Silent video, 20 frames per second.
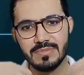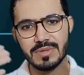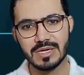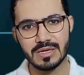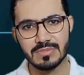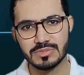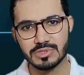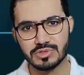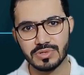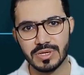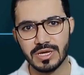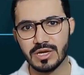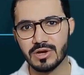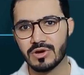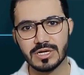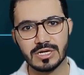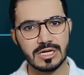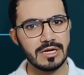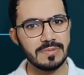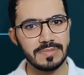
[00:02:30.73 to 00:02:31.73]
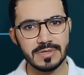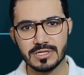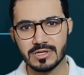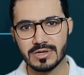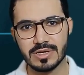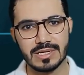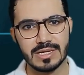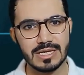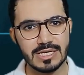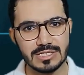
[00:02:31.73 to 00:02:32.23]
become string or tuple
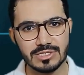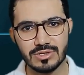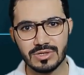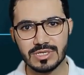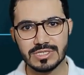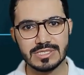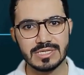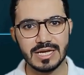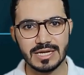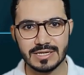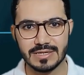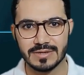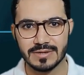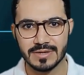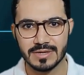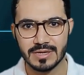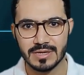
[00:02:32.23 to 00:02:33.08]
or a list or a set.